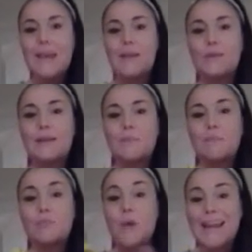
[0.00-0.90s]
it
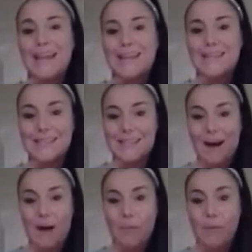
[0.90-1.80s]
really brightens
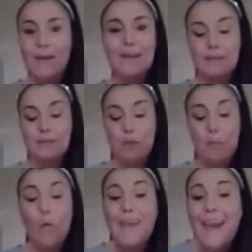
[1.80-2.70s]
up You get the
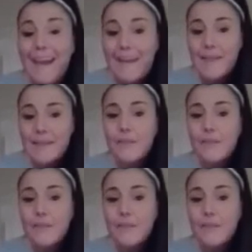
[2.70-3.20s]
bouquet,